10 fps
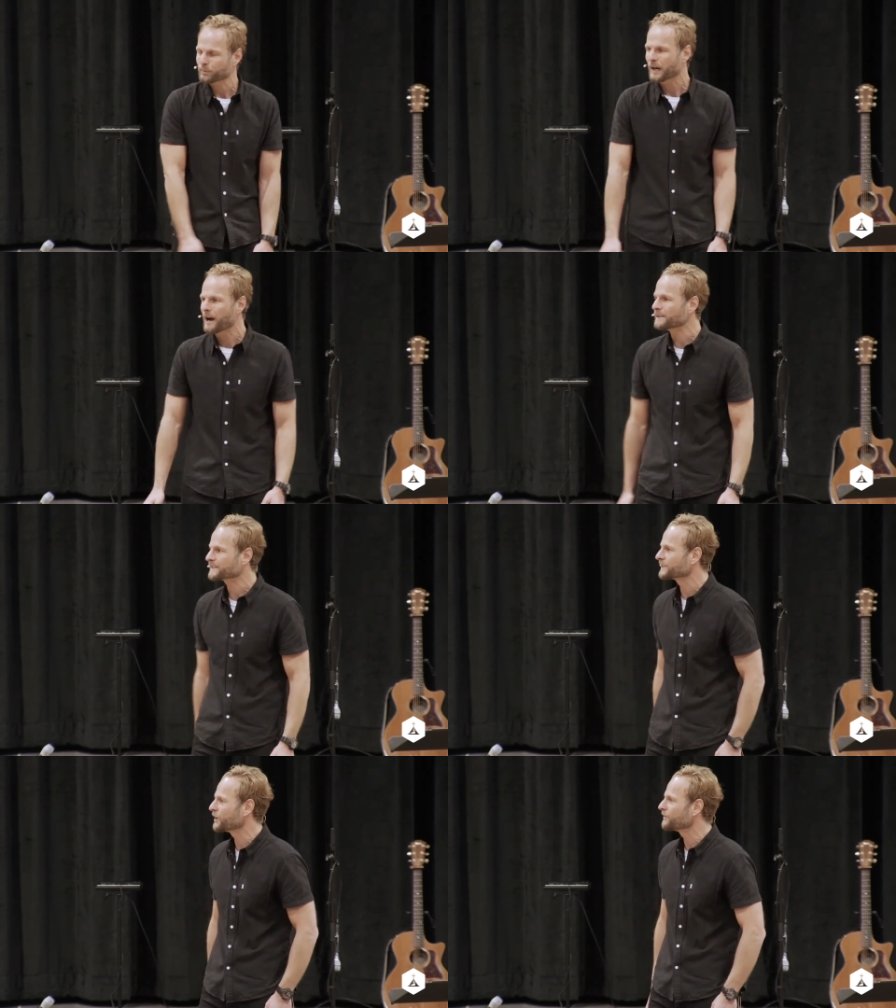
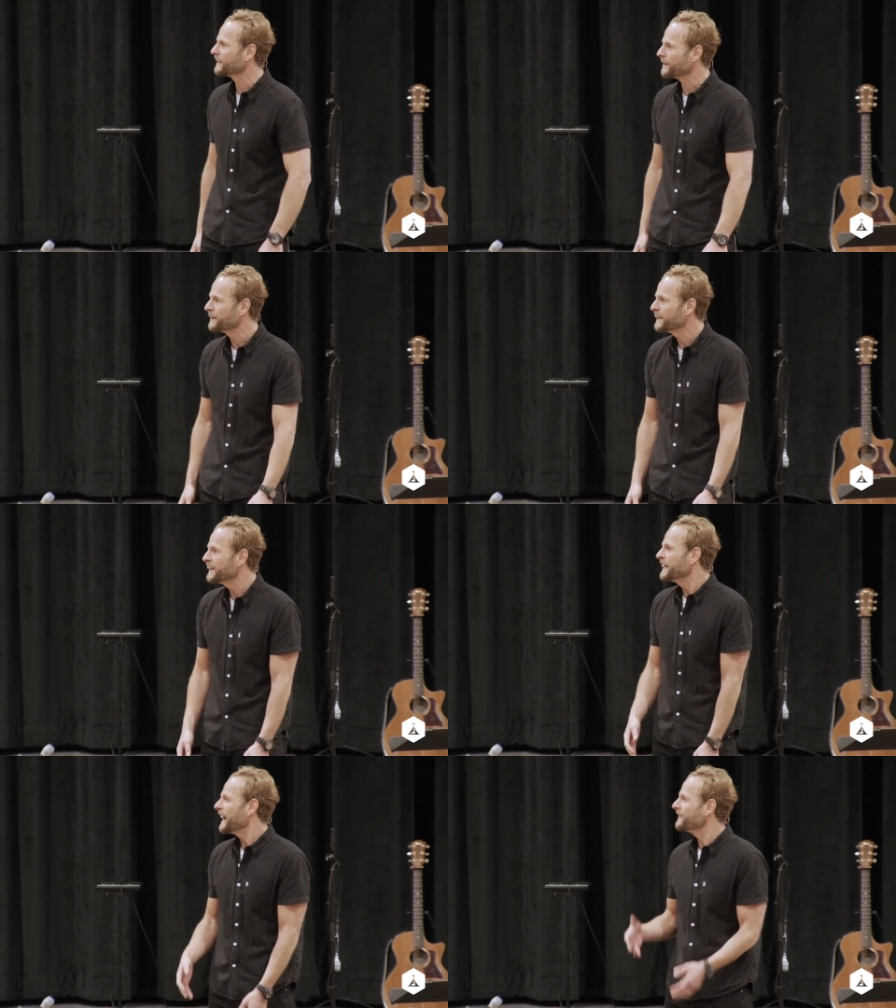promises over them.
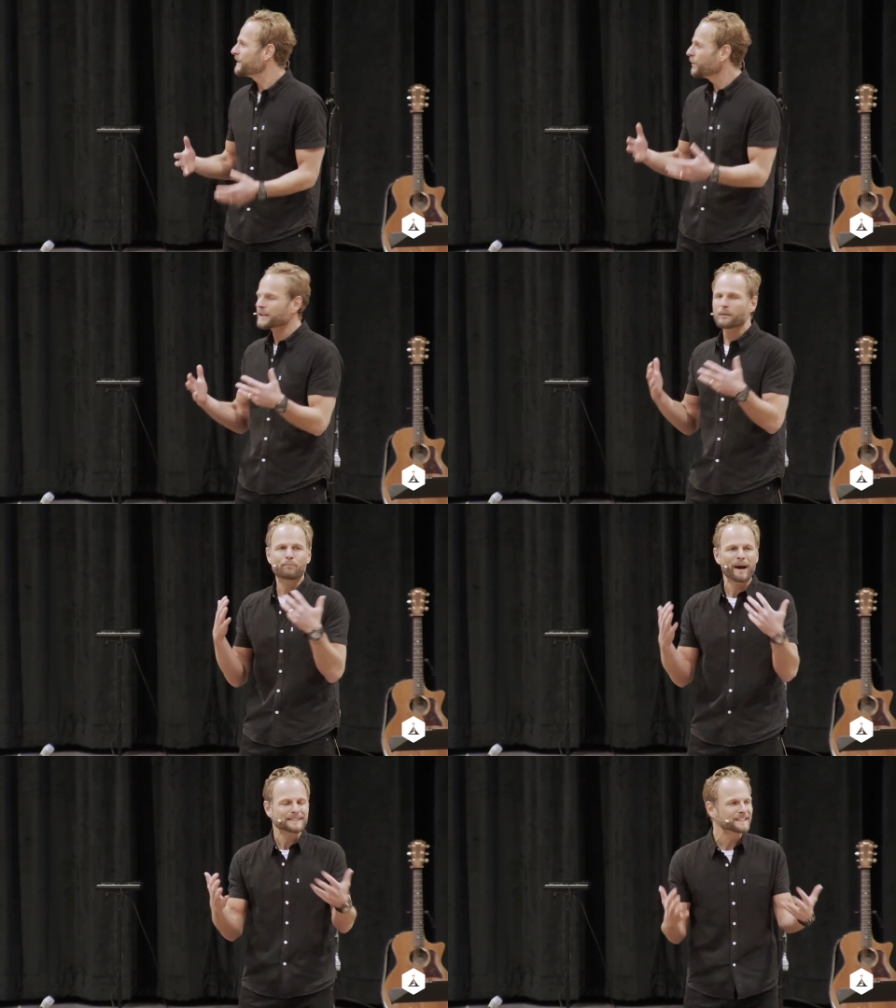And then, one of the
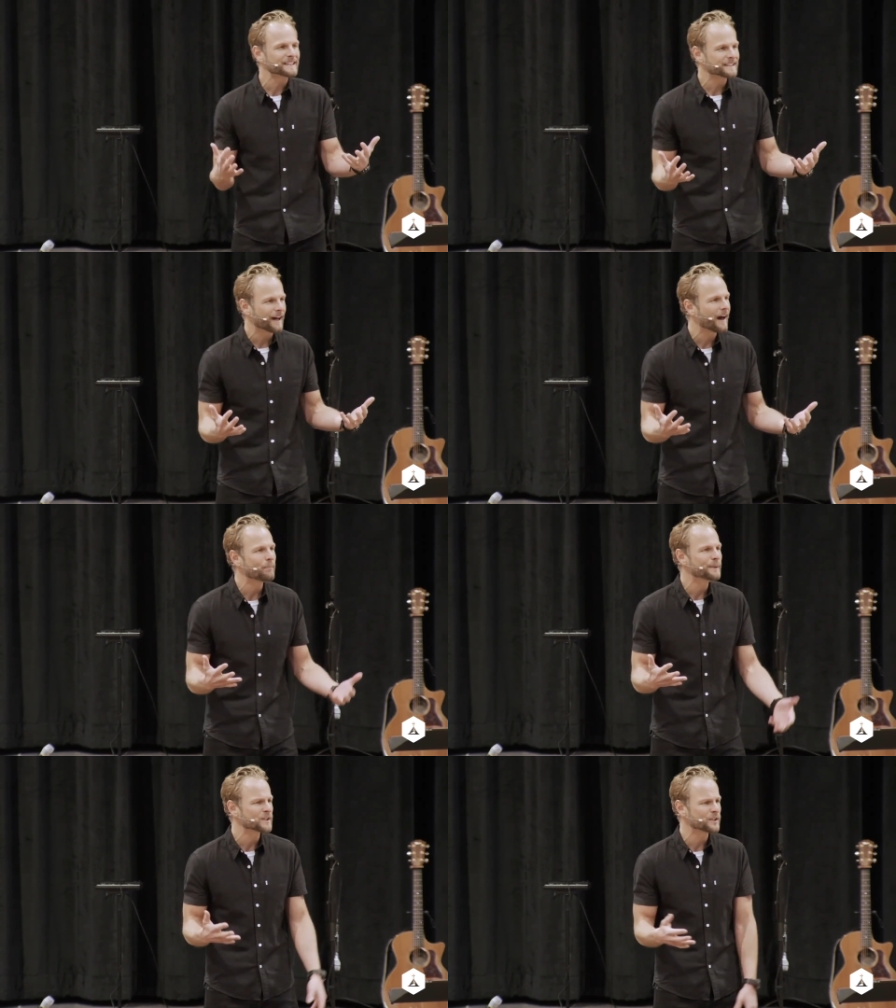best things that
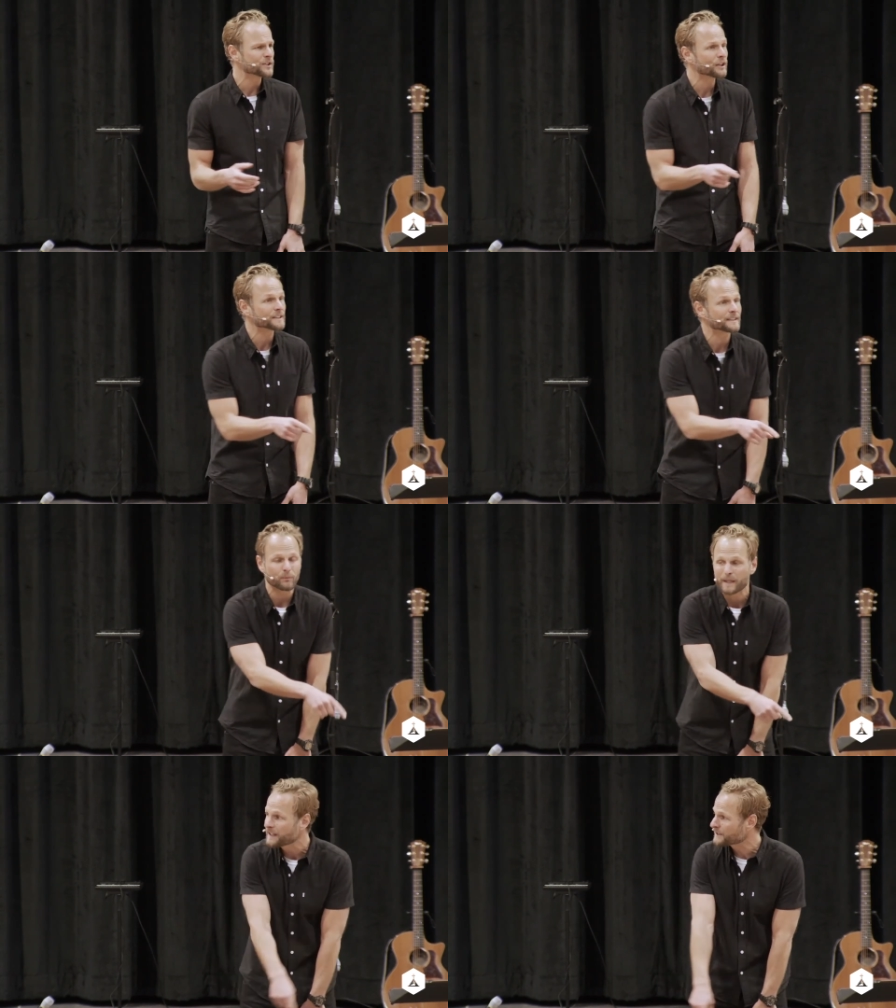happens in the church is that
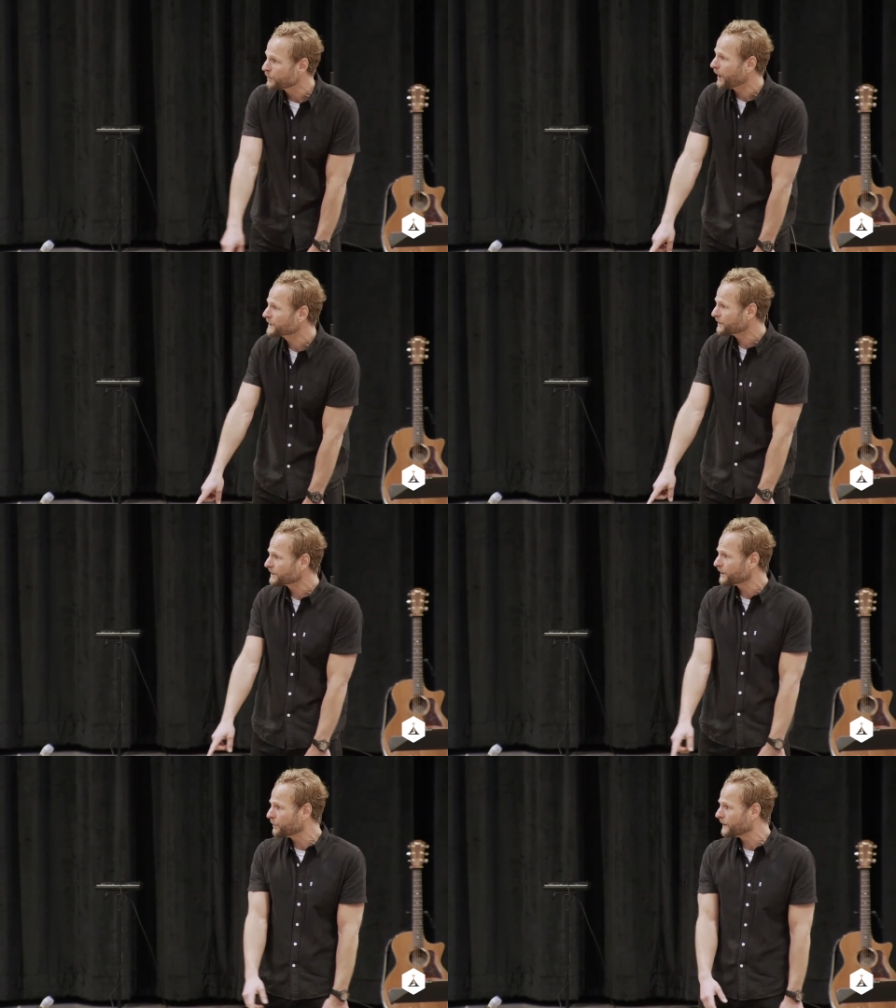we get to watch those
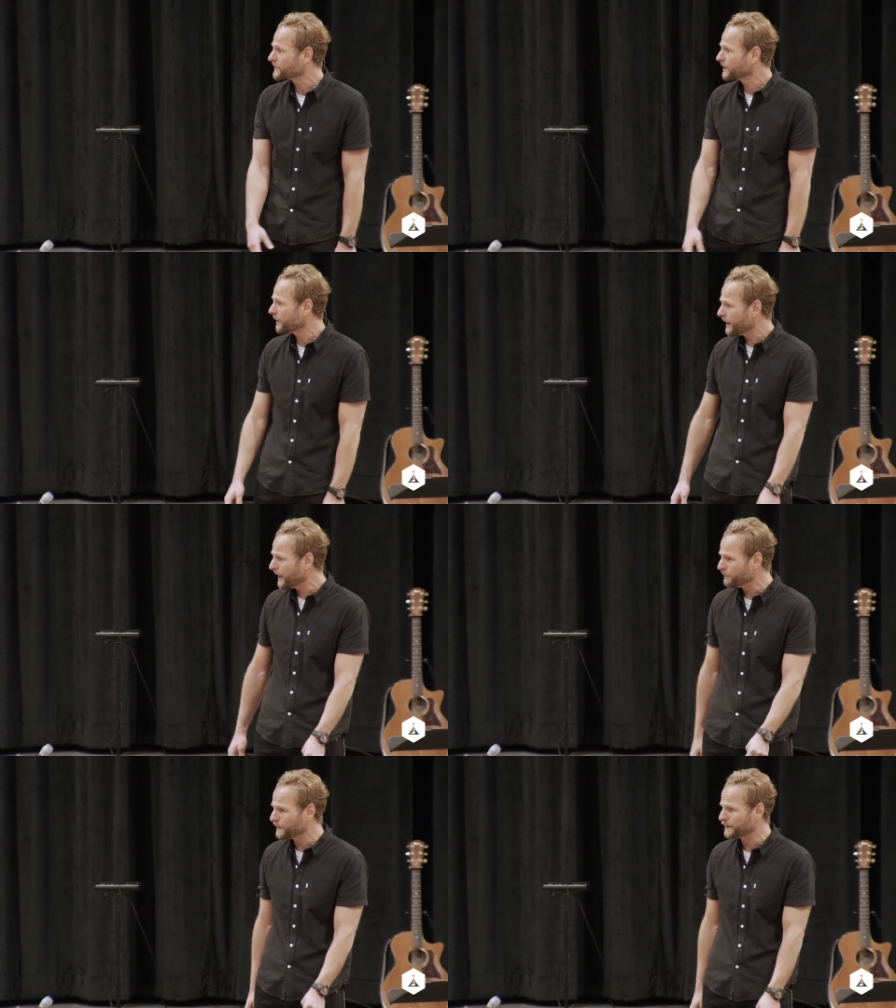little ones grow
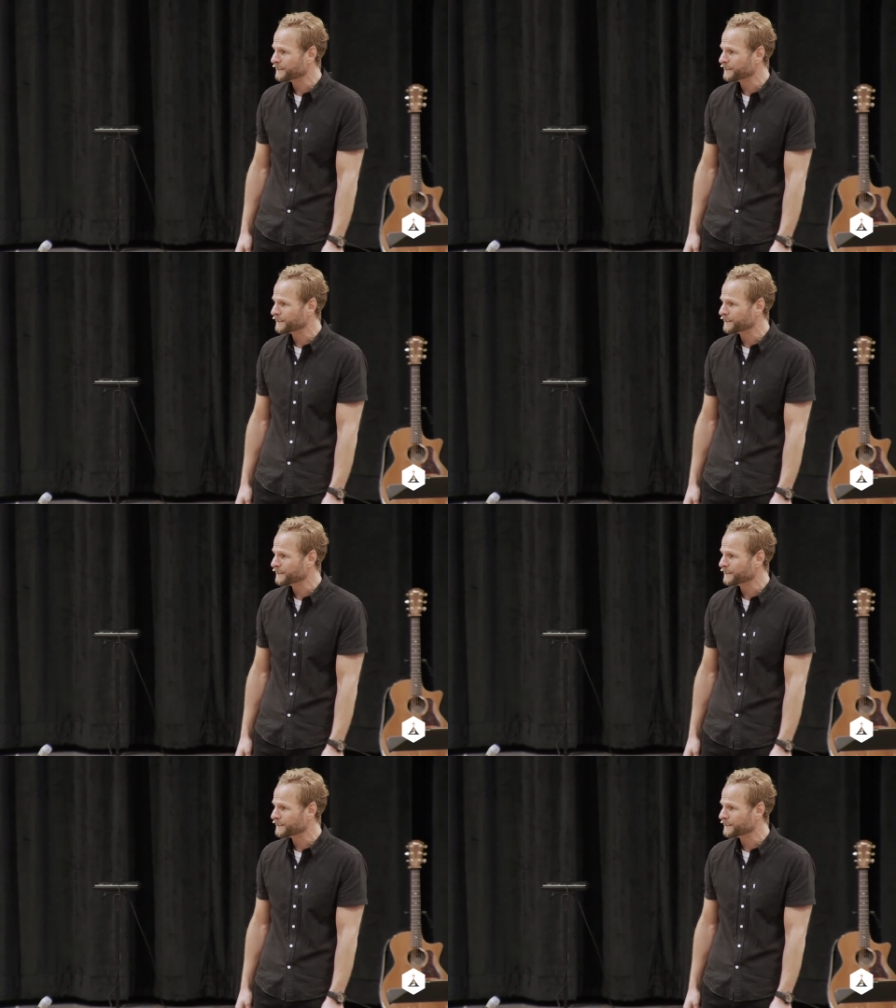up.